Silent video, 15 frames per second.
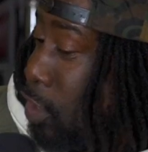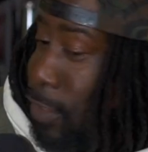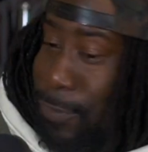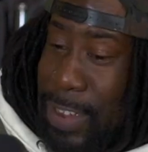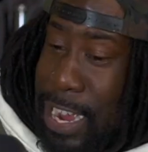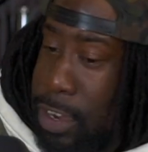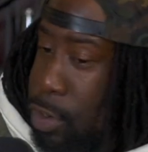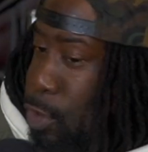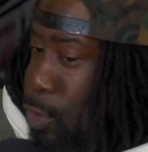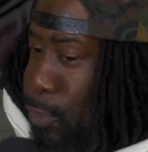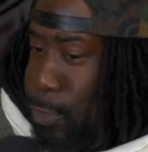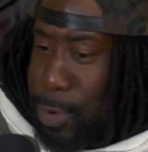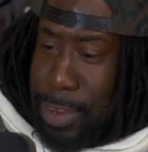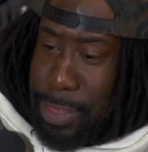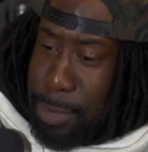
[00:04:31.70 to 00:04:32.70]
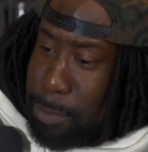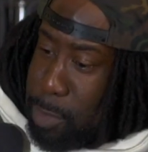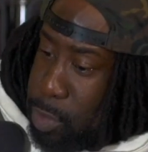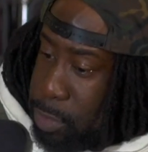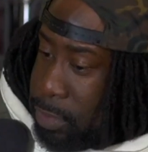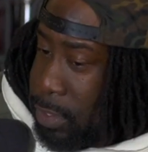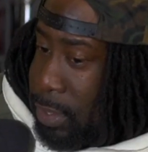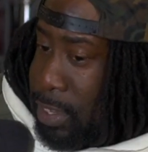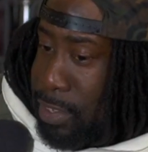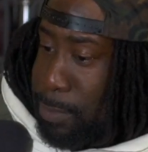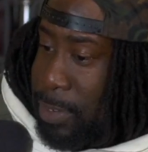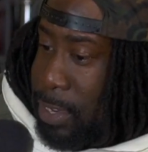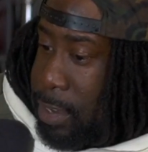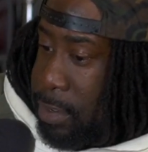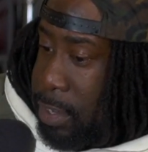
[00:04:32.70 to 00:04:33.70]
of Vancouver and the music that's
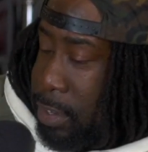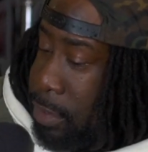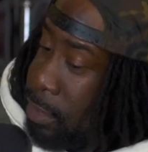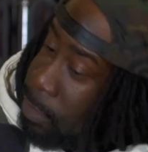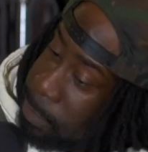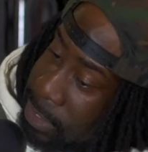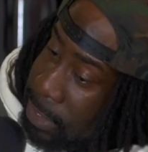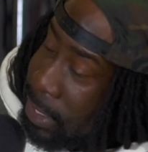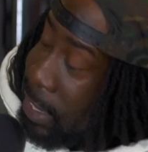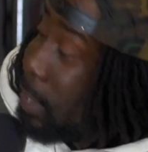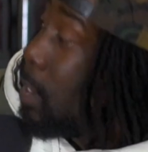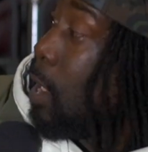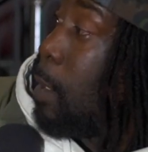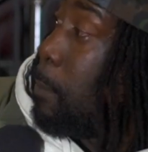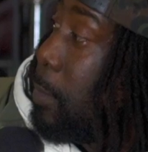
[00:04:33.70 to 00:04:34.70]
been out here has been like up